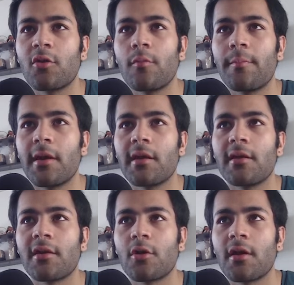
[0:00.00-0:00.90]

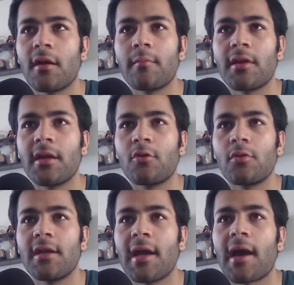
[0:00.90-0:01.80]
parent your empty to the